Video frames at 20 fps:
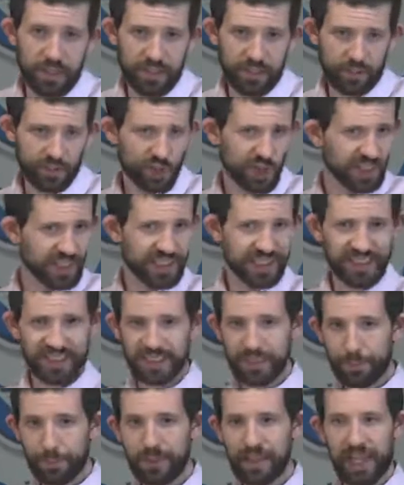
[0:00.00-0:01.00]
So it's just a
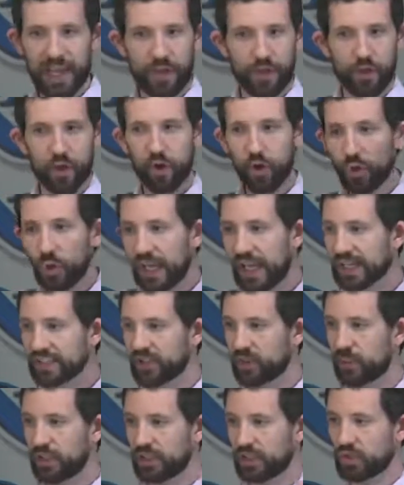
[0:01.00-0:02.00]
snippet out of the whole
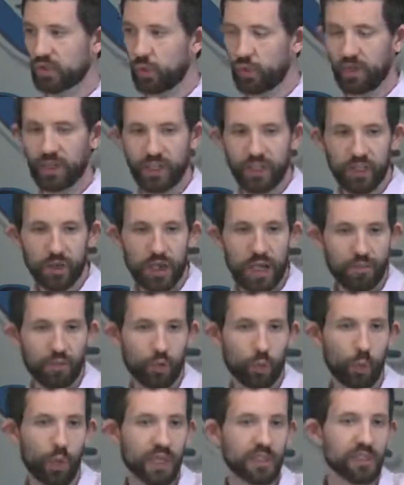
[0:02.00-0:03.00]
Lazarus story. You
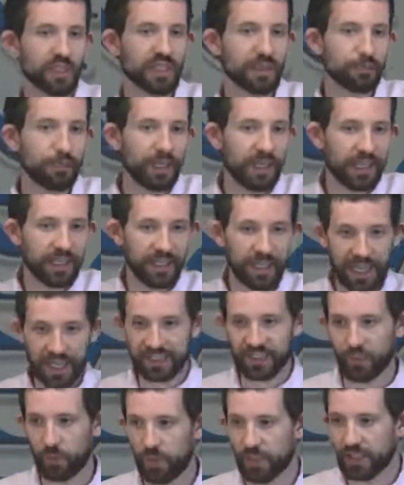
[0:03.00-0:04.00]
have a righteous man,
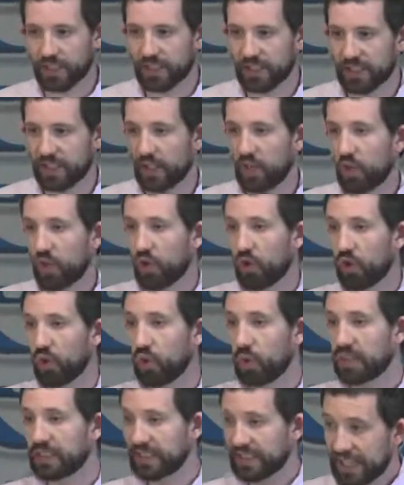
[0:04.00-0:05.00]
Lazarus,
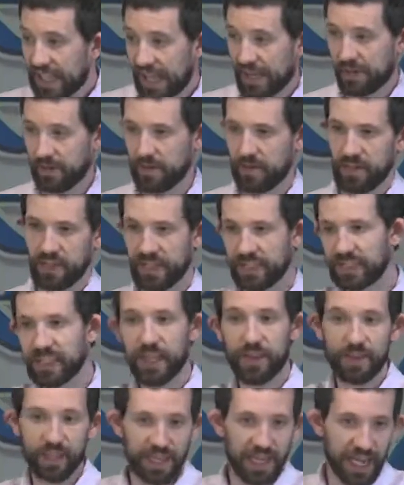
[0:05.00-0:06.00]
who is dead. He's
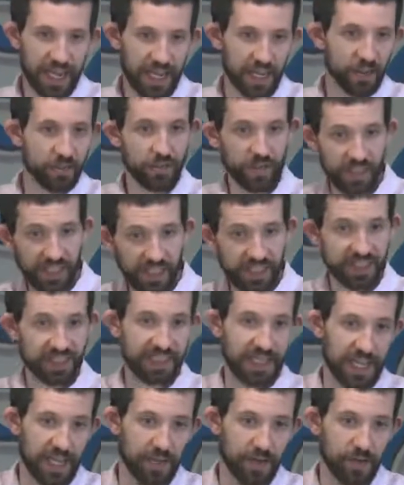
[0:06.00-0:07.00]
in the cave,
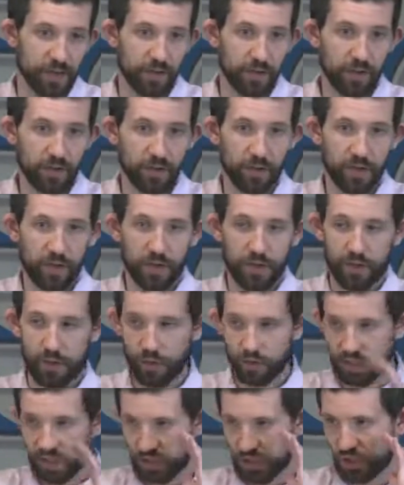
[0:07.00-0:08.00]
he's dead.
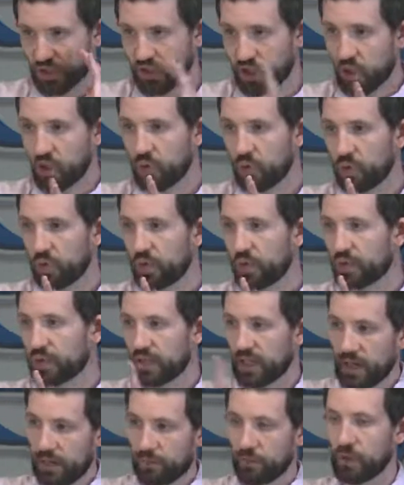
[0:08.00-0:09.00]
There's a stone
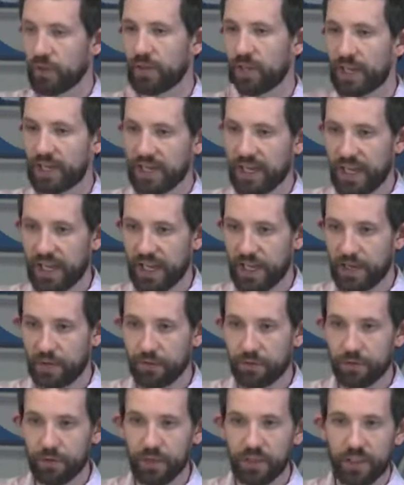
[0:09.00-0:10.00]
covering that
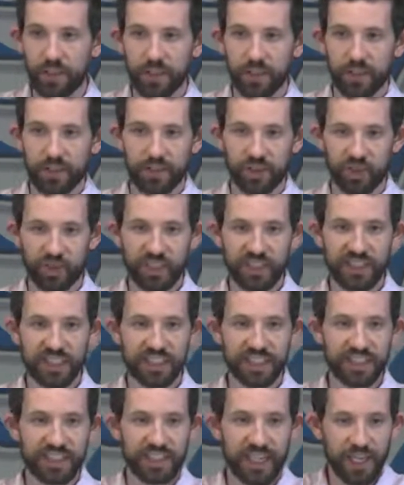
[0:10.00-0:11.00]
cave.
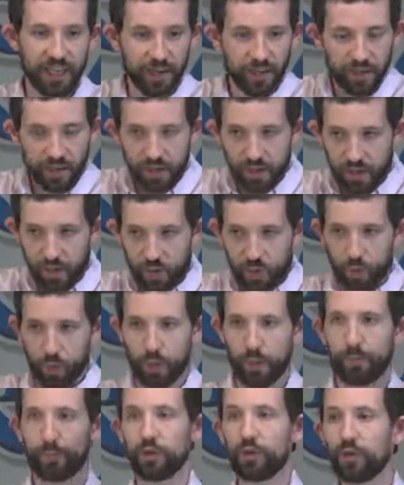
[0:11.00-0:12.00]
Jesus said,
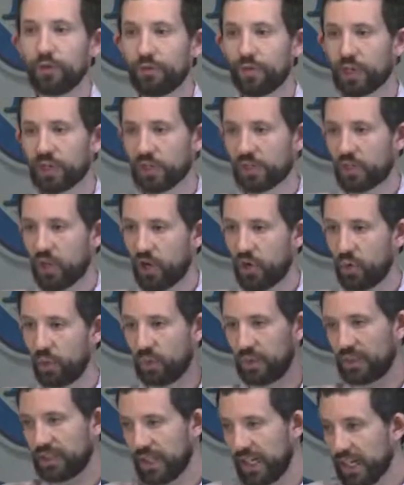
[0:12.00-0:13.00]
Remove the stone,
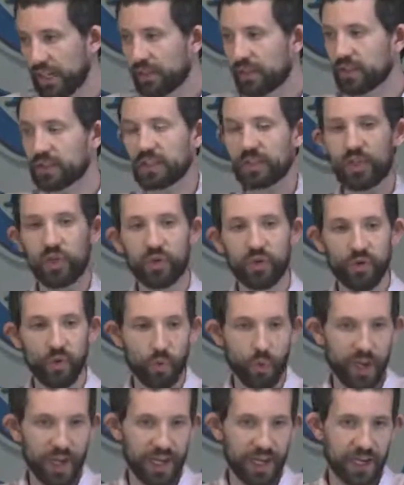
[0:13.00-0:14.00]
take the stone
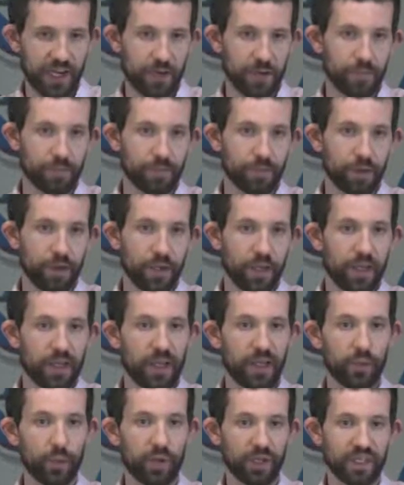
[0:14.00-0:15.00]
away.
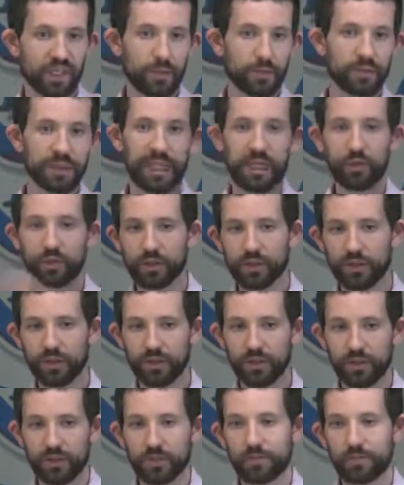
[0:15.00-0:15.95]
And what comes out?